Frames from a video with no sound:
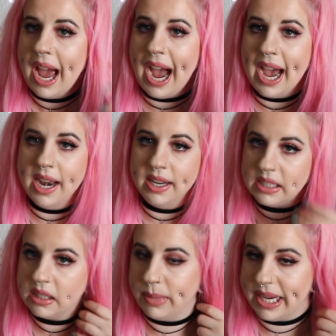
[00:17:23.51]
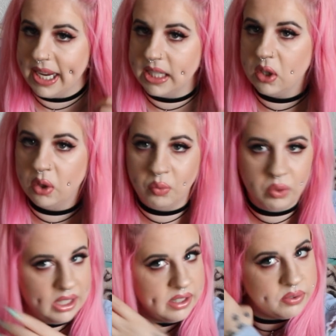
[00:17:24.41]
and my hair's gone
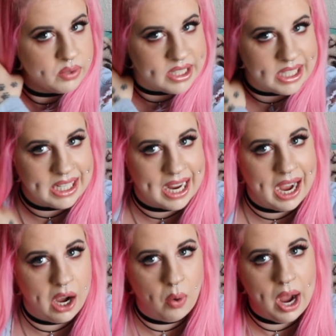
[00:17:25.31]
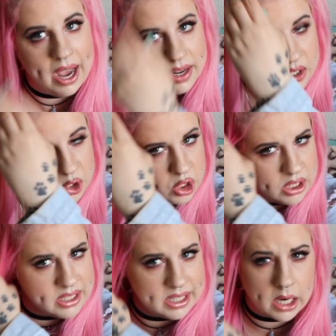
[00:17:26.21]
really frizzy now and it's
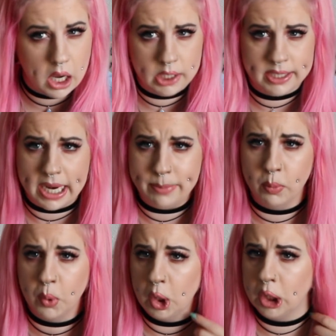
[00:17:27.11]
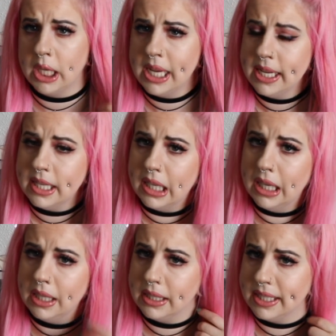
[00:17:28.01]
just, like, untamable
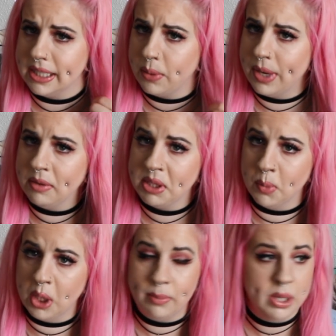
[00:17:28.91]
since I went out this morning.